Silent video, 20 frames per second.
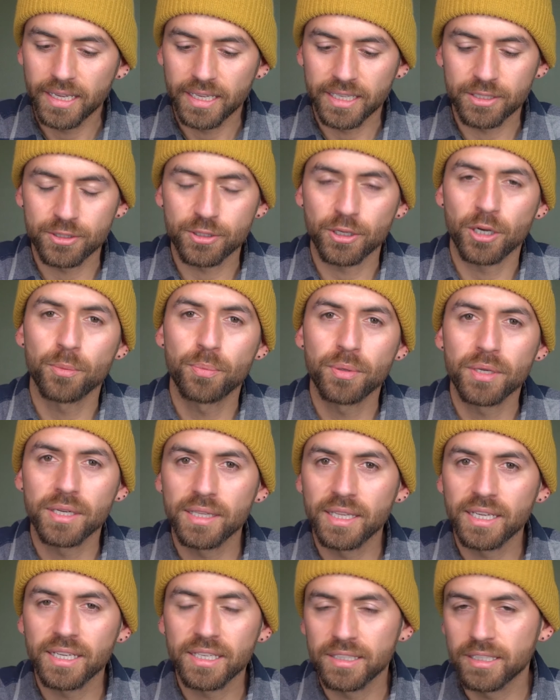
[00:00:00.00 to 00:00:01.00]
And so I'll put a
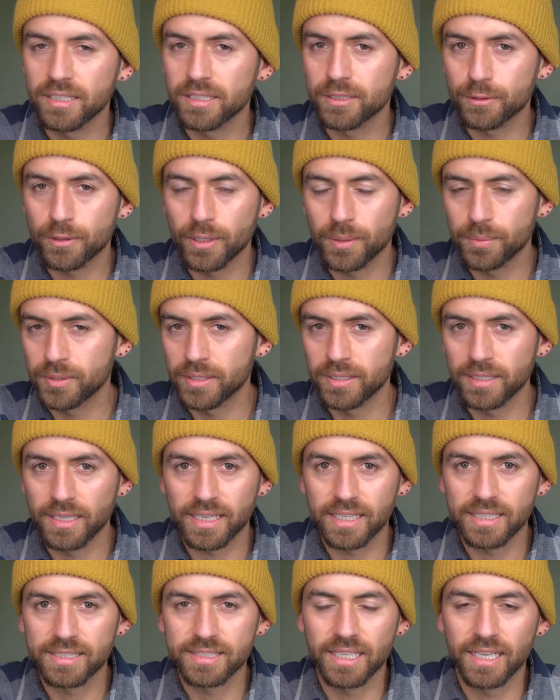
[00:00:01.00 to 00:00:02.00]
link in the description,
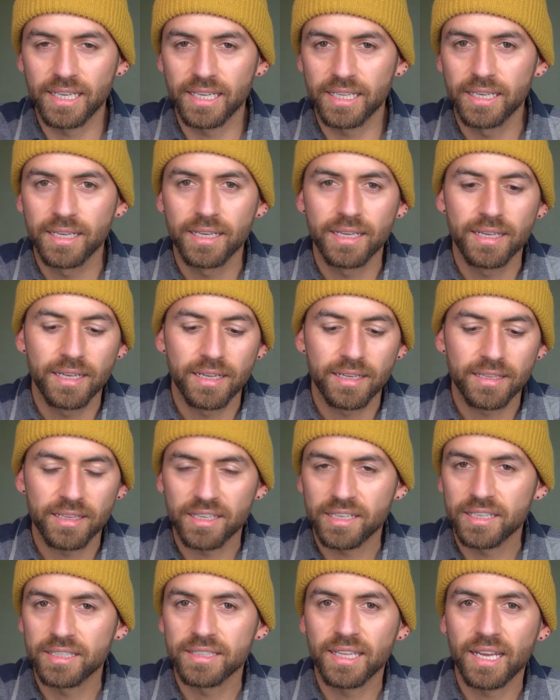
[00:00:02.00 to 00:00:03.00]
like I said.
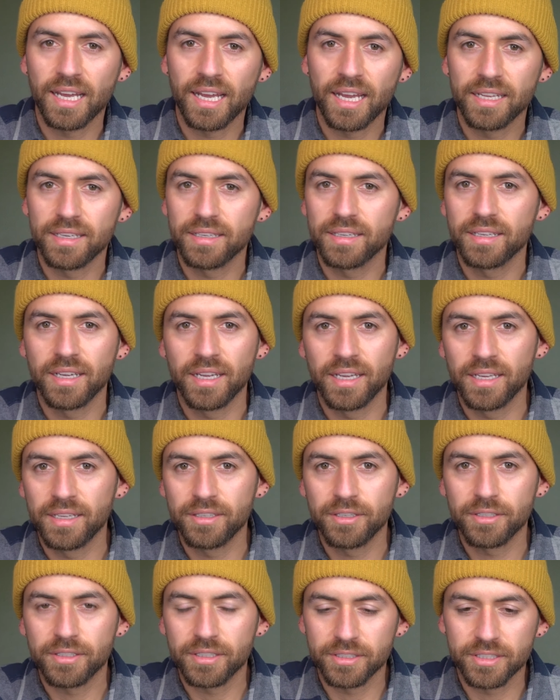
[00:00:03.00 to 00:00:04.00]
Click on that
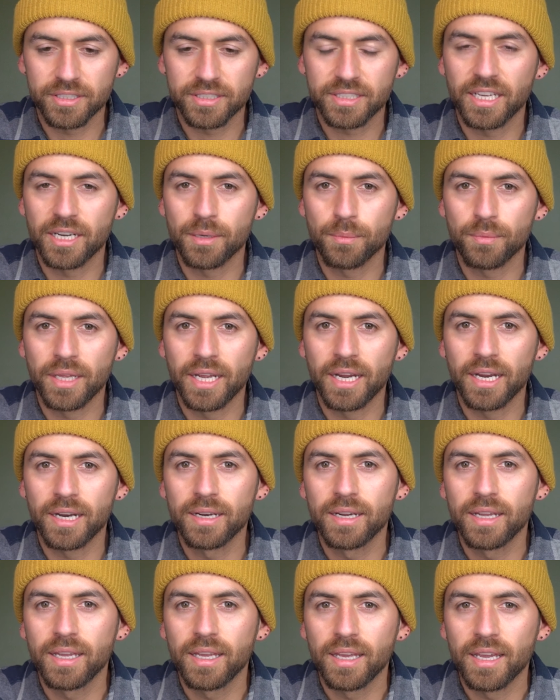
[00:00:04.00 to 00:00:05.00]
and you can just get them
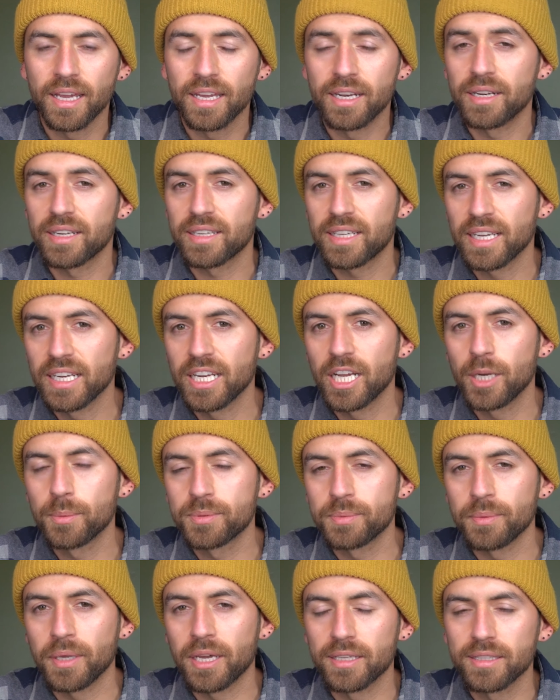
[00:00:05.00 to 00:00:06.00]
there. And it kind of
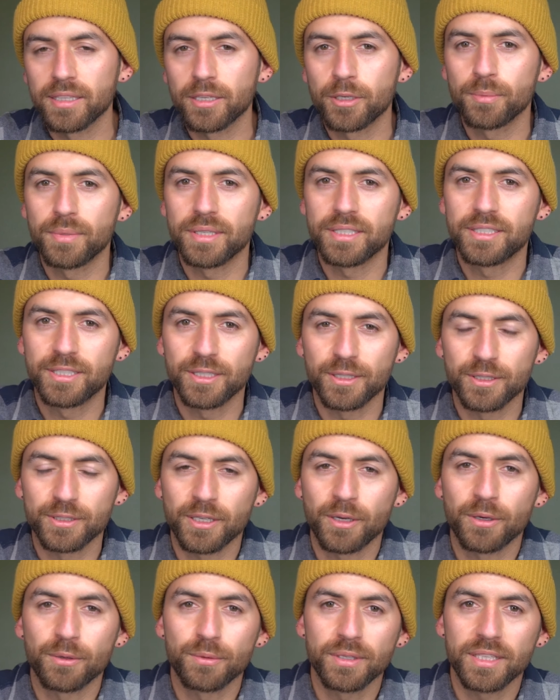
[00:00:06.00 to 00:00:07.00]
helps me out a little bit too,
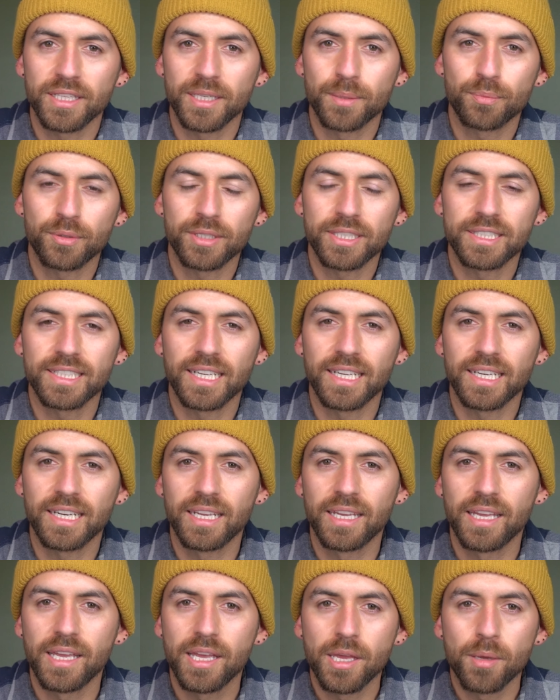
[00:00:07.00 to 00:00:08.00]
so I would really appreciate
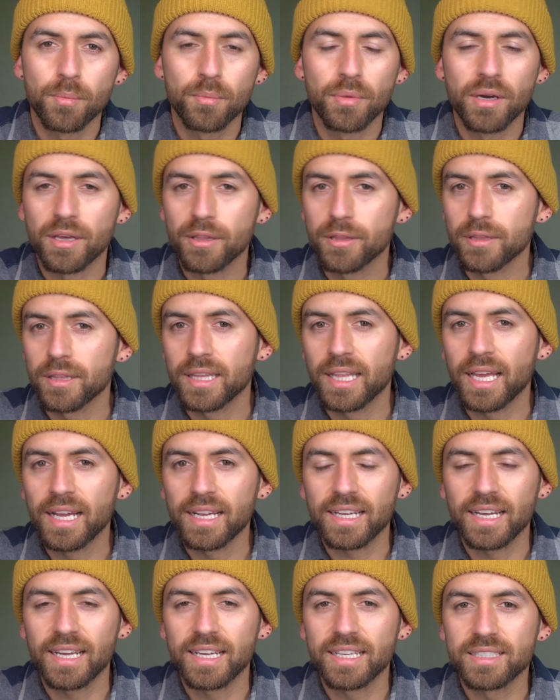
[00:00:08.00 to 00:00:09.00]
it. But other than
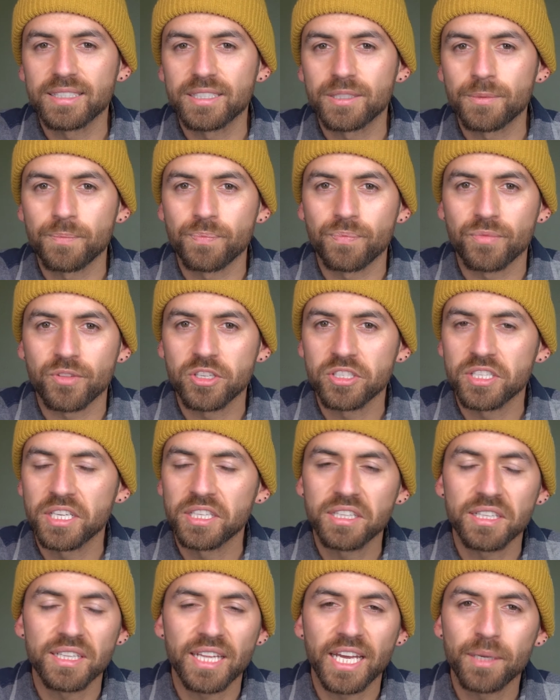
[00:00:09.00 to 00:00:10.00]
that, guys, just
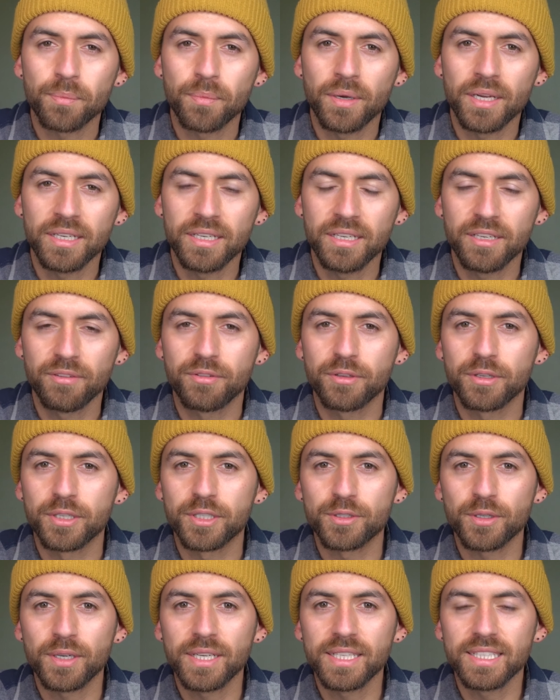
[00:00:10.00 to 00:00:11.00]
hit the like button if you
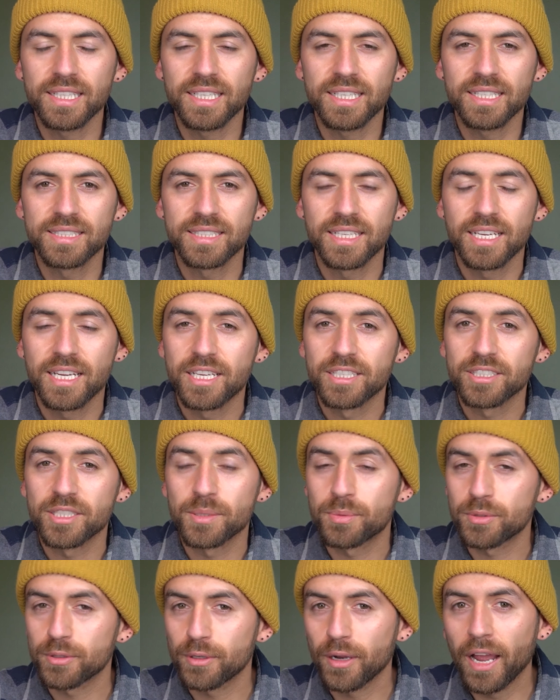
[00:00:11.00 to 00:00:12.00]
enjoyed this.
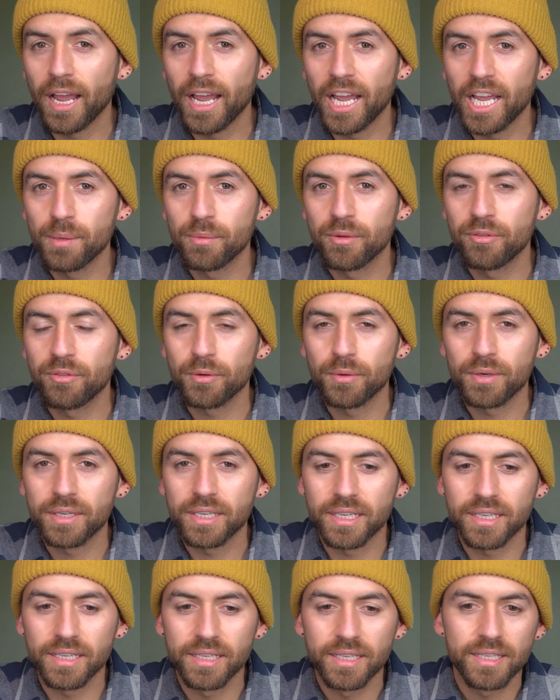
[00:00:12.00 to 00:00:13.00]
Subscribe if you want
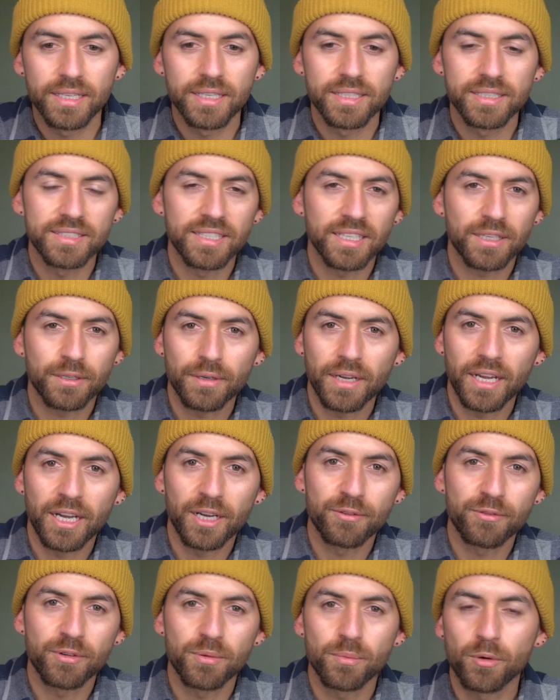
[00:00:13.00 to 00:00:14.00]
to stick
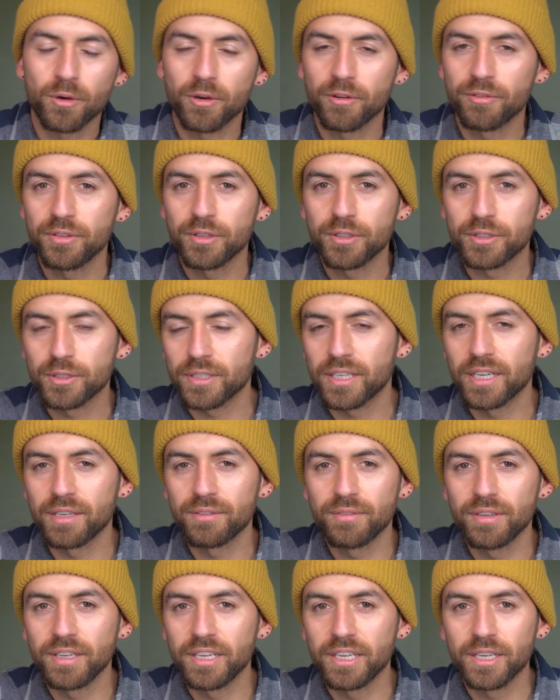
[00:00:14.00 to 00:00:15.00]
around for more future
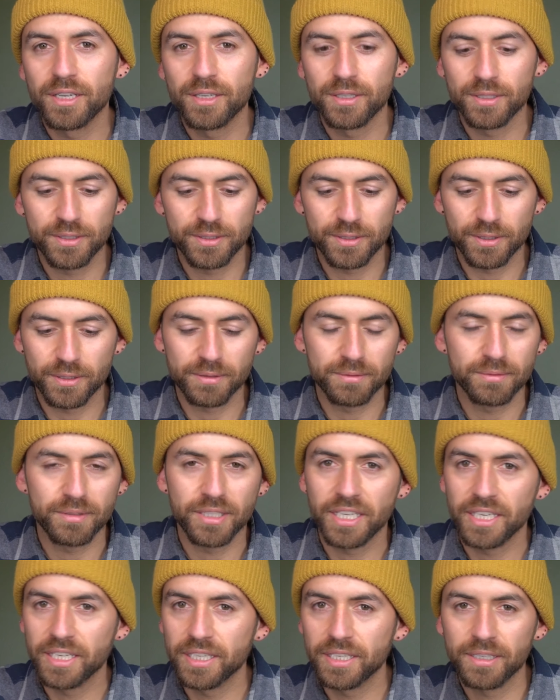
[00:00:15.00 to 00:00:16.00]
gun videos or
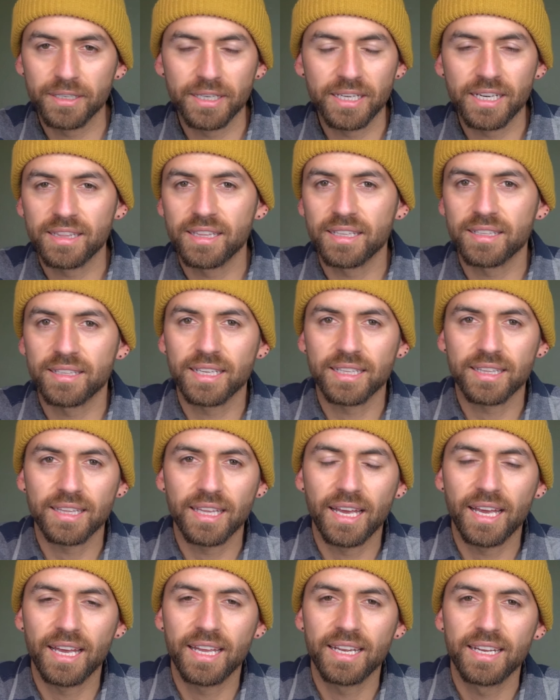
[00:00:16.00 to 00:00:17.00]
gear or anything like
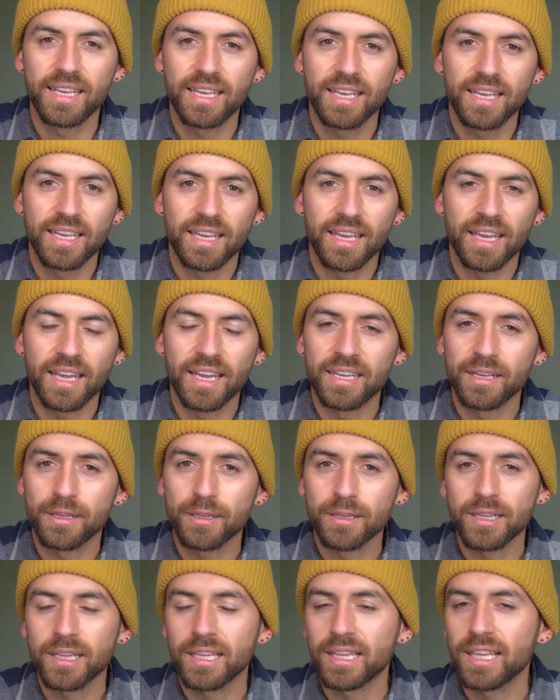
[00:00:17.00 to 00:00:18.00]
that. And
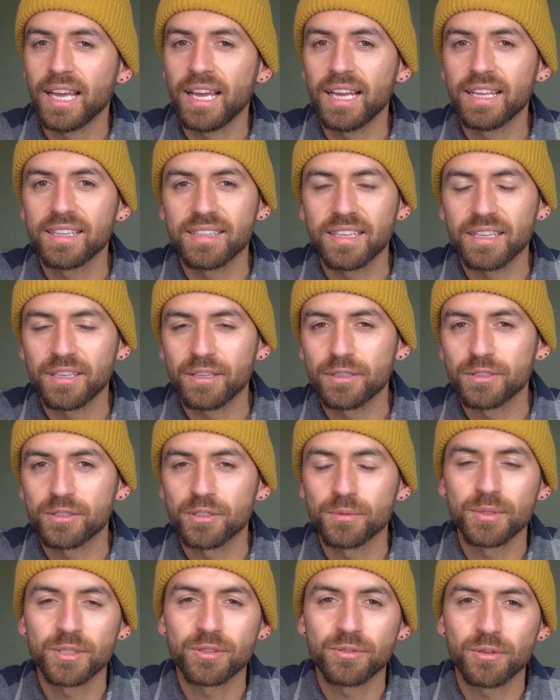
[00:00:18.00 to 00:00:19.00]
other than that, thank you
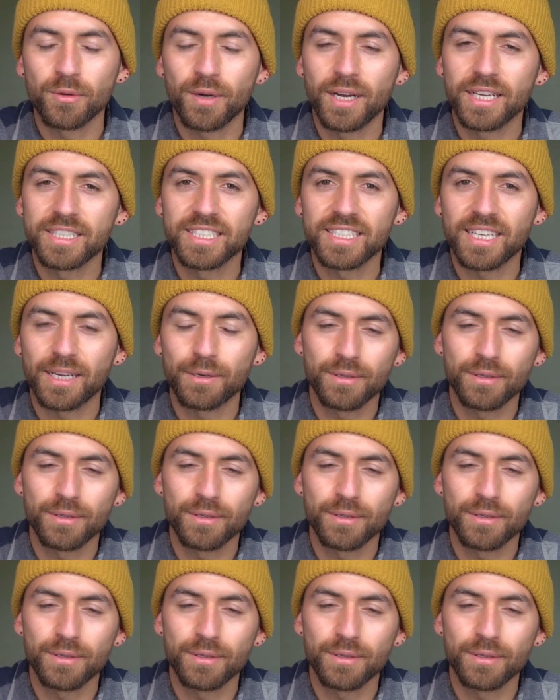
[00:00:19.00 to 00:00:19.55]
so much for watching.